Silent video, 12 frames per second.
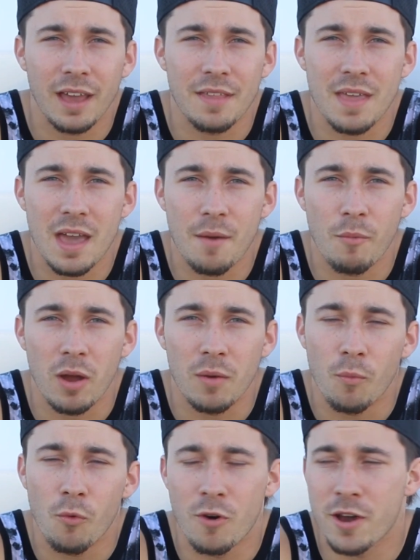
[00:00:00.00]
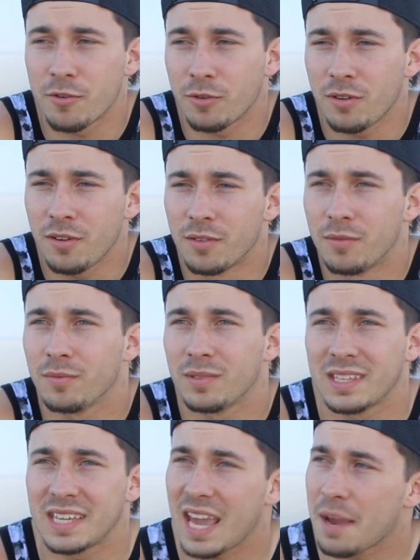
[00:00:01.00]
and then when one
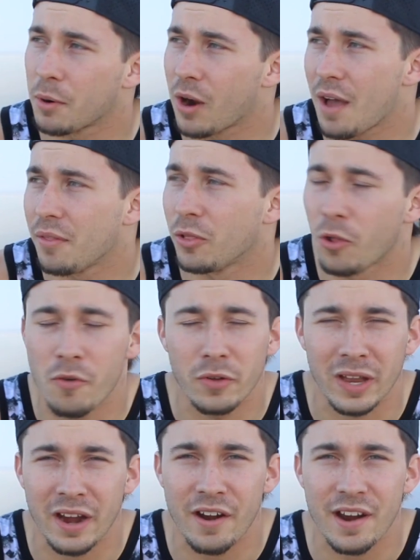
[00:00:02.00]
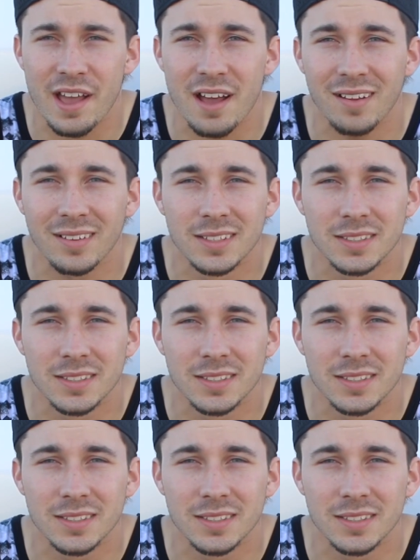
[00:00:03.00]
came around the Louisville area,